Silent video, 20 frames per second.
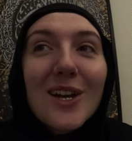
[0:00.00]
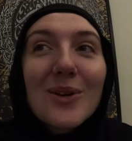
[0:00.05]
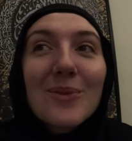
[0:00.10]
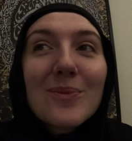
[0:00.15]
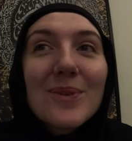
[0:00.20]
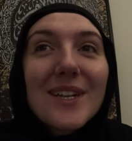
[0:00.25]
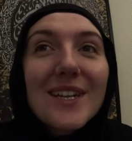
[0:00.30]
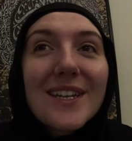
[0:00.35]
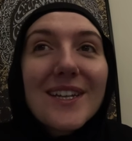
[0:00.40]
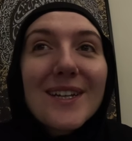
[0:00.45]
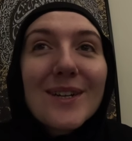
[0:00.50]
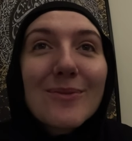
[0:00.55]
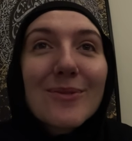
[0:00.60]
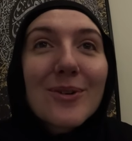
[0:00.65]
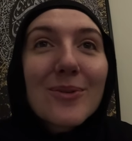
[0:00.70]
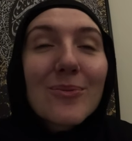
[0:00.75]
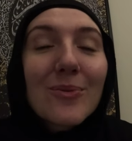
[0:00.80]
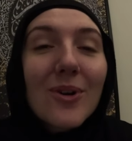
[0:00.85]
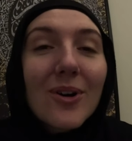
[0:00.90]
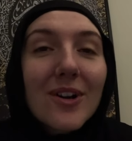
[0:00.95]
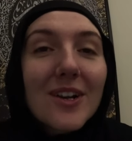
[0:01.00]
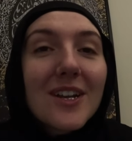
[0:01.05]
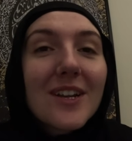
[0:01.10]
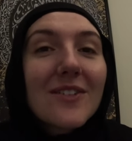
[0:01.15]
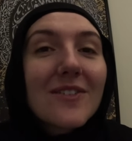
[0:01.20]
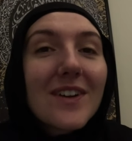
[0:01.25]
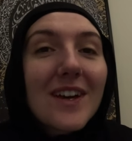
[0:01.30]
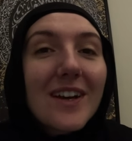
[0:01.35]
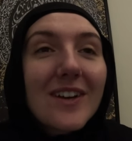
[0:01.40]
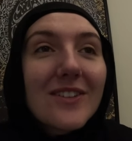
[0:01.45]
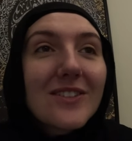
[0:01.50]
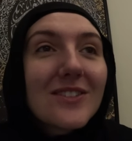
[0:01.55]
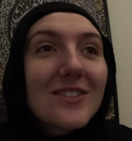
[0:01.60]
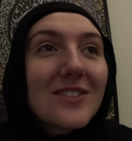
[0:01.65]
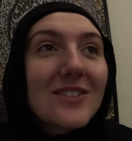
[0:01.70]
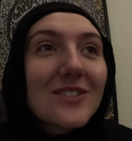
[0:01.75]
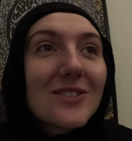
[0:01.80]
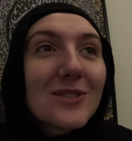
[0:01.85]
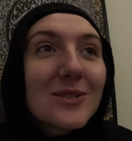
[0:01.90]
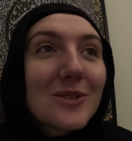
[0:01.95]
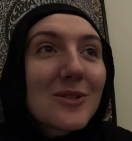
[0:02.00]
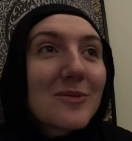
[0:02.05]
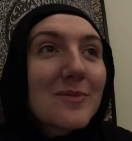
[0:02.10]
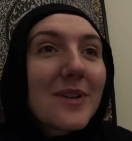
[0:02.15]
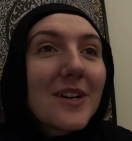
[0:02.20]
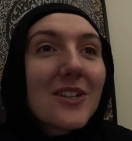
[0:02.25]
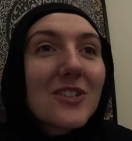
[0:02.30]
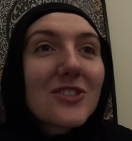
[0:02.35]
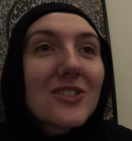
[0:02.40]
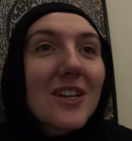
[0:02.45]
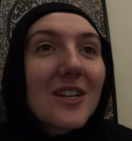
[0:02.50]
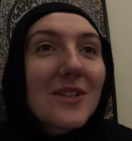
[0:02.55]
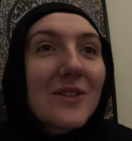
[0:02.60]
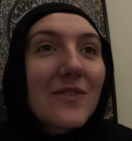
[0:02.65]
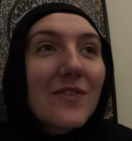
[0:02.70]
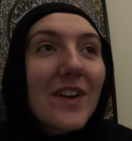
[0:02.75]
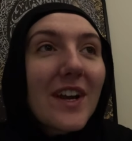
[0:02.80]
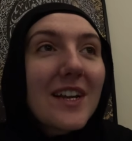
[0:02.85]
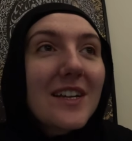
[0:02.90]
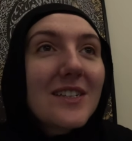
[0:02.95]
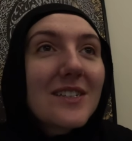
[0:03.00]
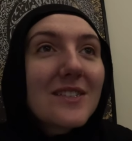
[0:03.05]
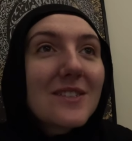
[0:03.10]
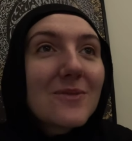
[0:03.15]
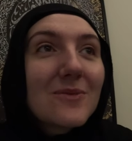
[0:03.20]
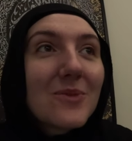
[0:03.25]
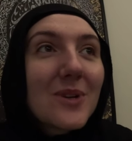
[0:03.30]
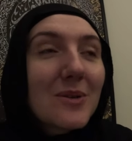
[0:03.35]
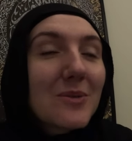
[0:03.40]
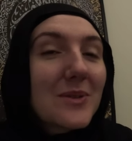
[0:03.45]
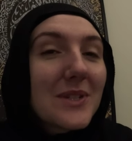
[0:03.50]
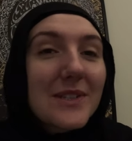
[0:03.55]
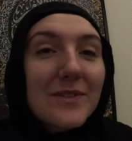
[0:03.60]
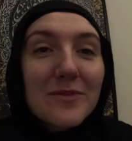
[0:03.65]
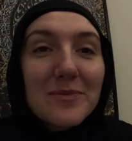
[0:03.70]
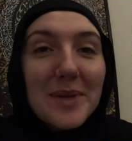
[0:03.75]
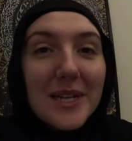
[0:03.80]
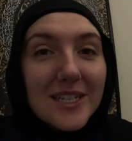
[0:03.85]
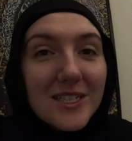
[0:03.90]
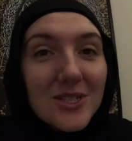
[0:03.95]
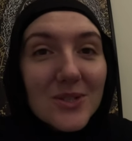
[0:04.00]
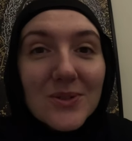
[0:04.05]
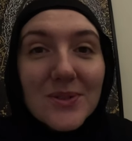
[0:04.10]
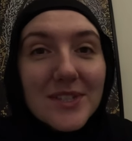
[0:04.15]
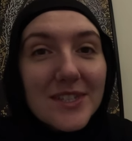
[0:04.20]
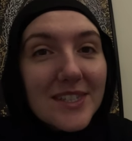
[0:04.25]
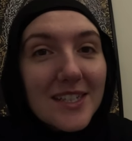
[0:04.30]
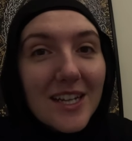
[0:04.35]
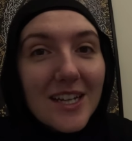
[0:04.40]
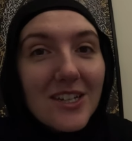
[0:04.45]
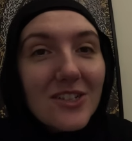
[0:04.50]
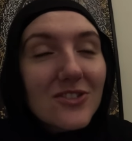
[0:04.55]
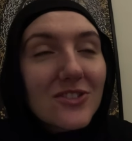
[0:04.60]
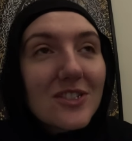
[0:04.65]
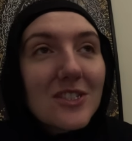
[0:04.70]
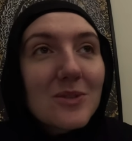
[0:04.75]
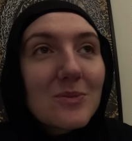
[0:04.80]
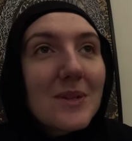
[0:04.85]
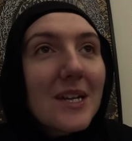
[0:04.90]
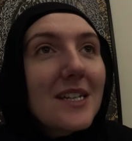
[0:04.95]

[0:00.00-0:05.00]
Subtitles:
We were walking around so much trying to find where we were even meant to go in the entrance.